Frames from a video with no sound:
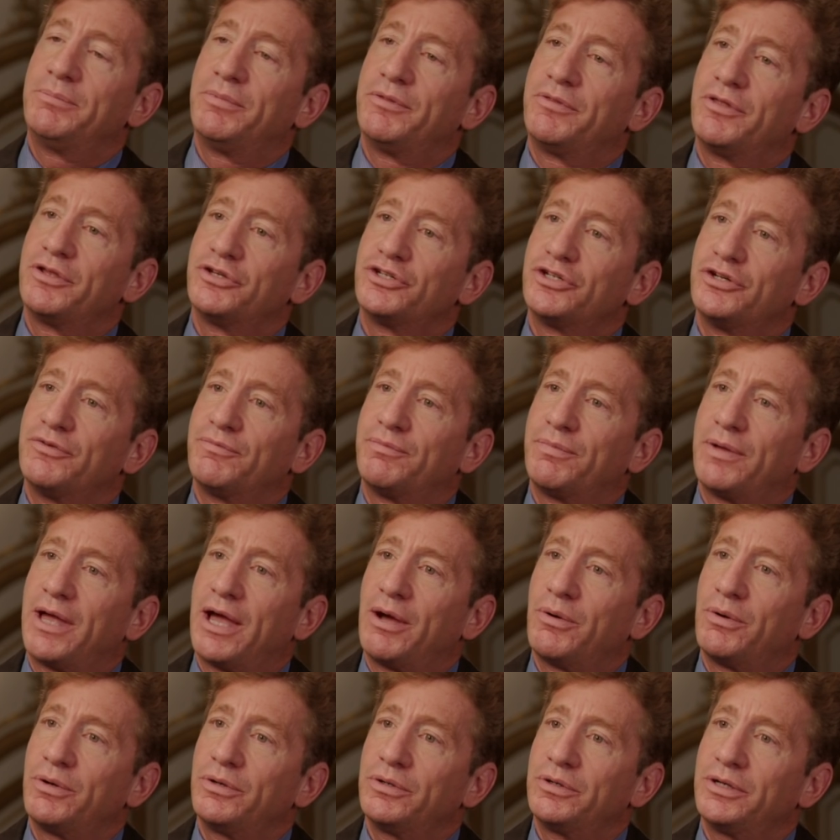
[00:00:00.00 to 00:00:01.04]
a position of
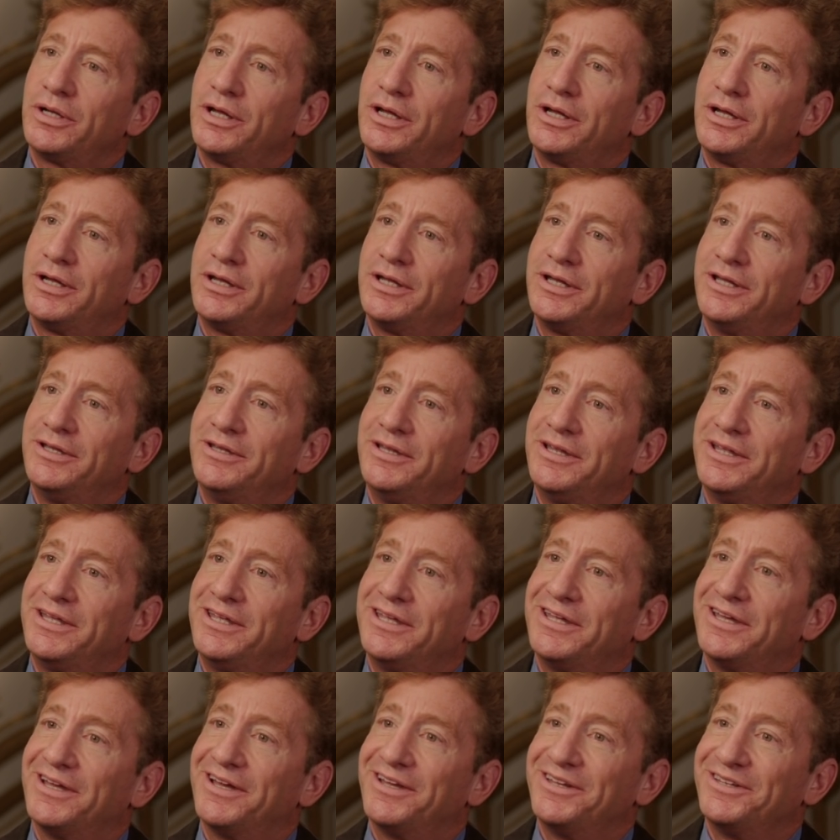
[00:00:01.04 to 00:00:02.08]
power uh, in
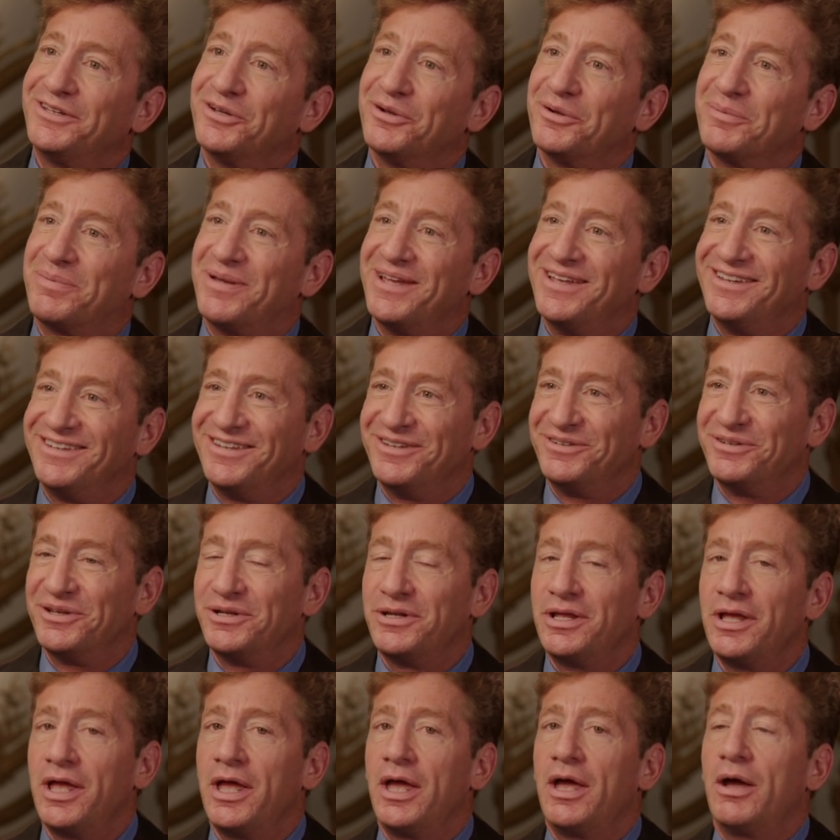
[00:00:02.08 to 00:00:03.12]
the uh, European
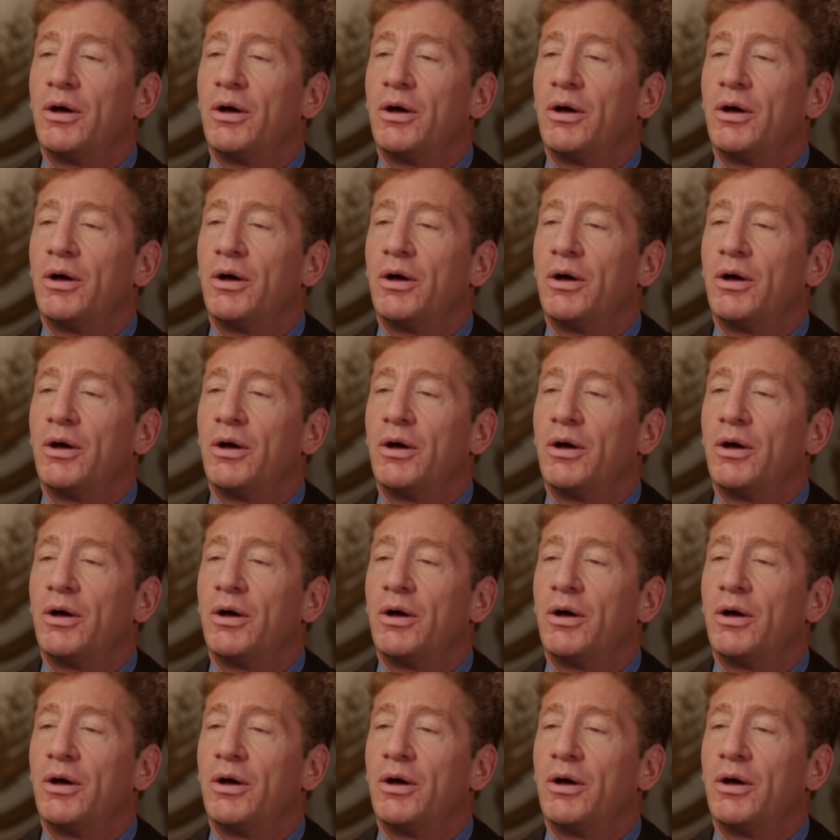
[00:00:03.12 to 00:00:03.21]
Union,